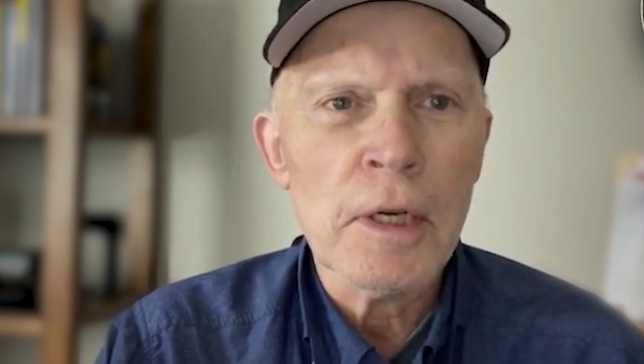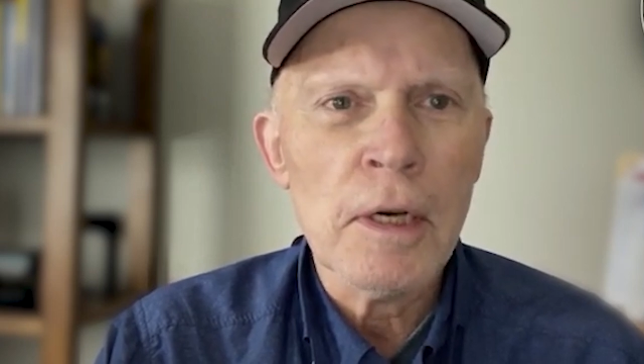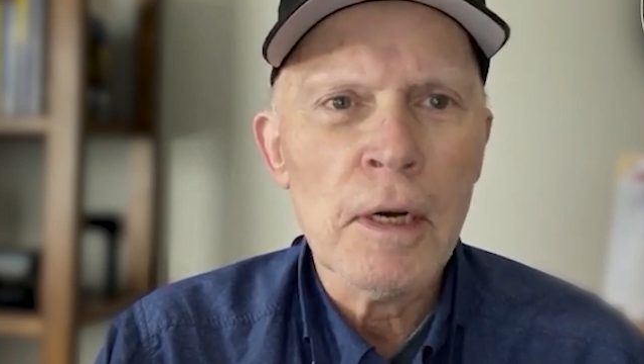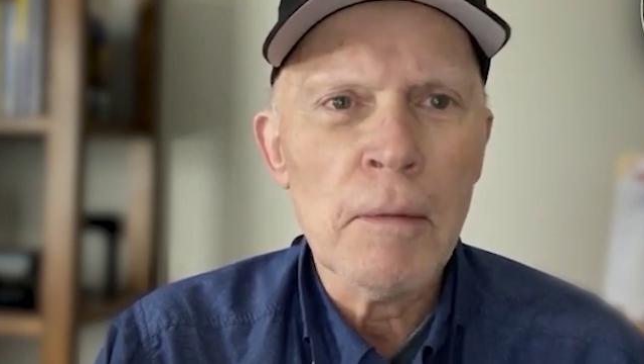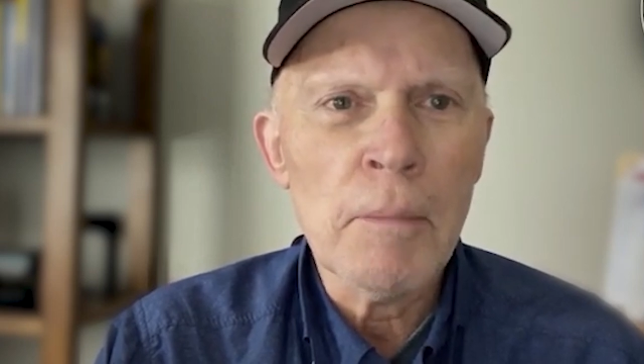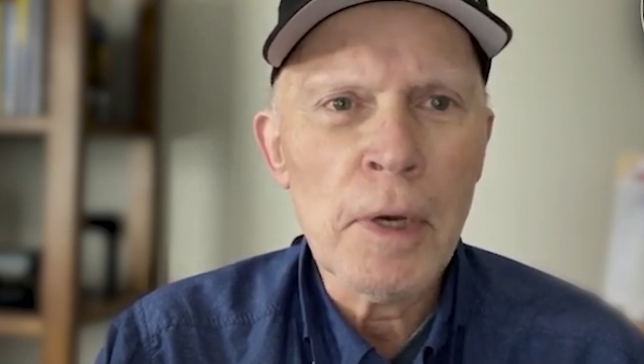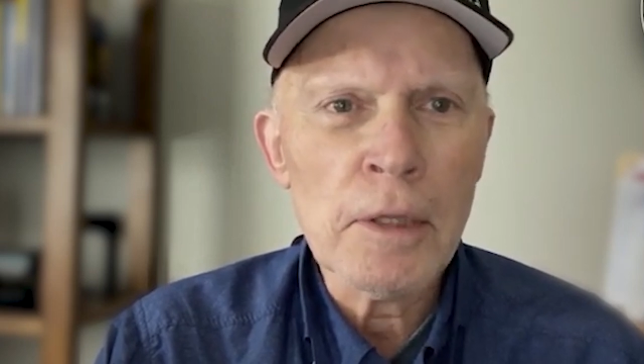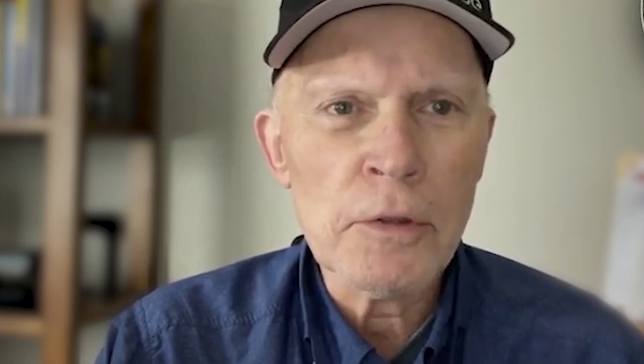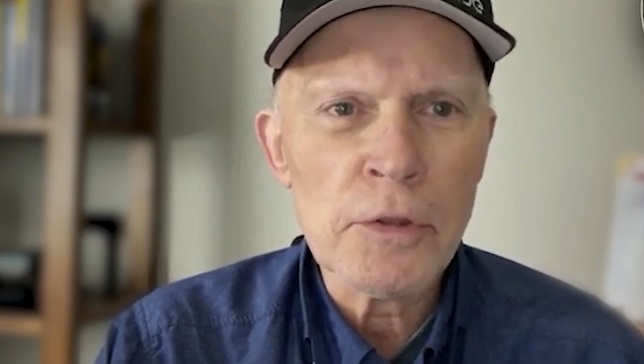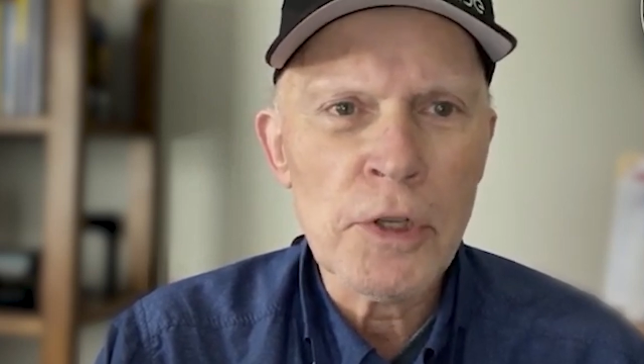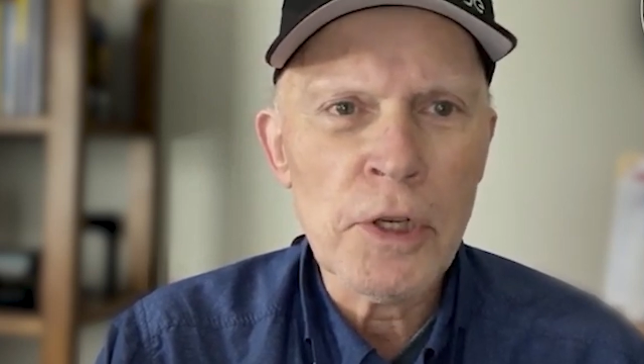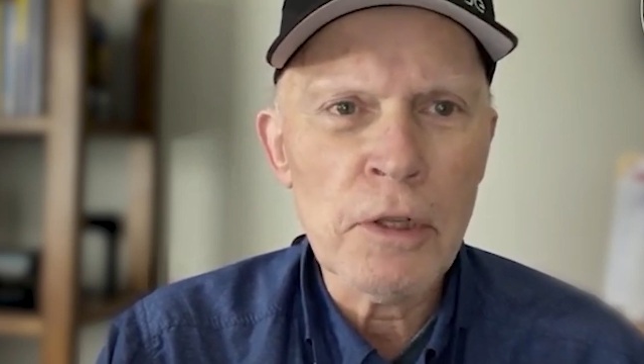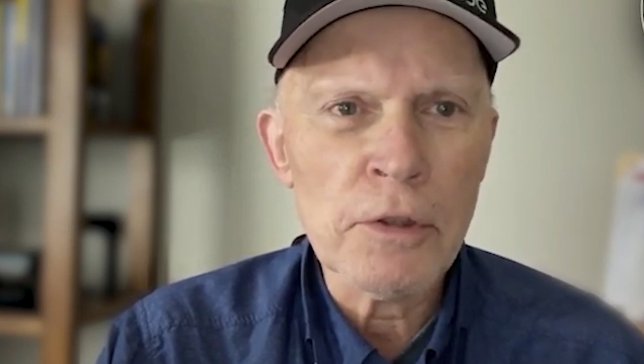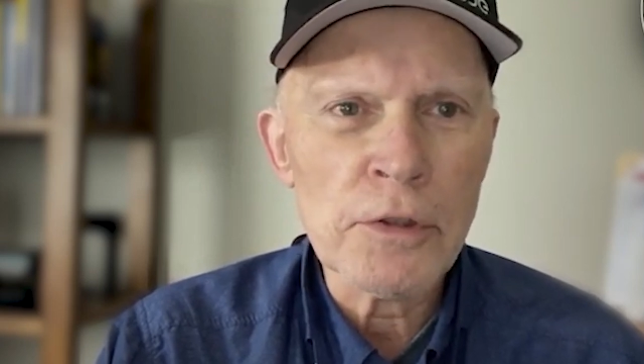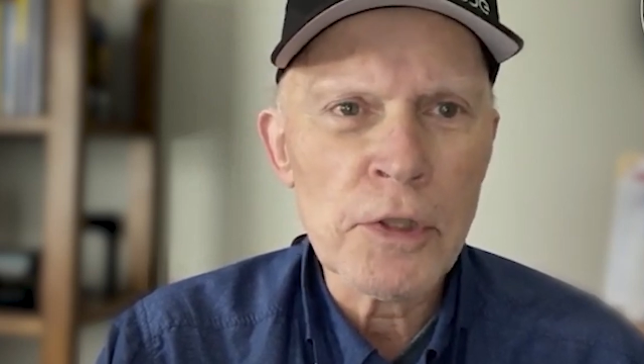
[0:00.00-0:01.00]
uh, metals
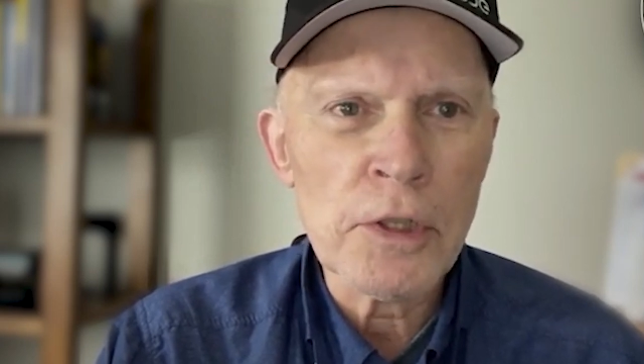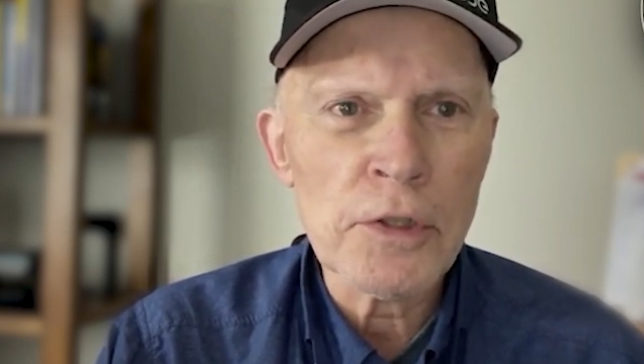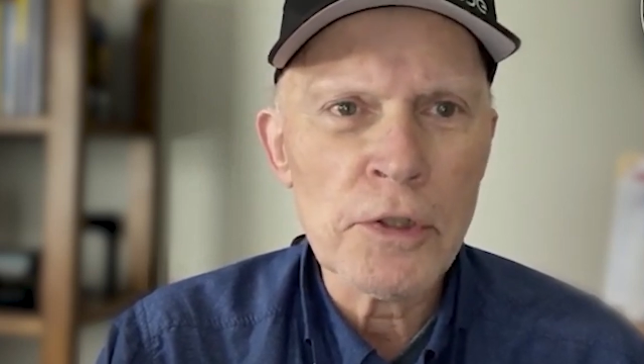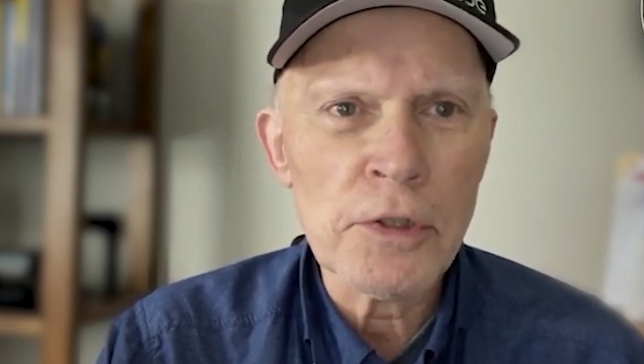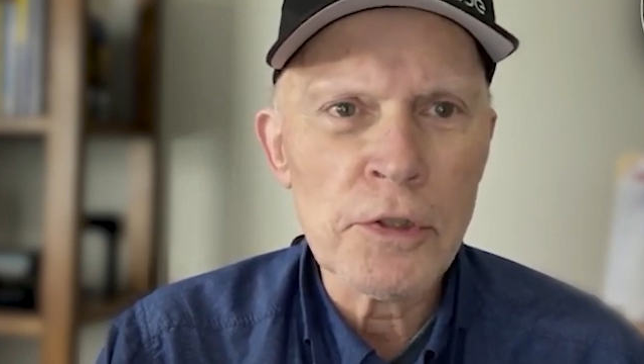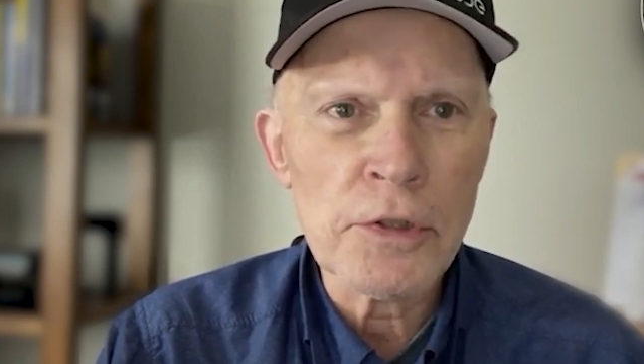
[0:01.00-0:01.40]
dealer such as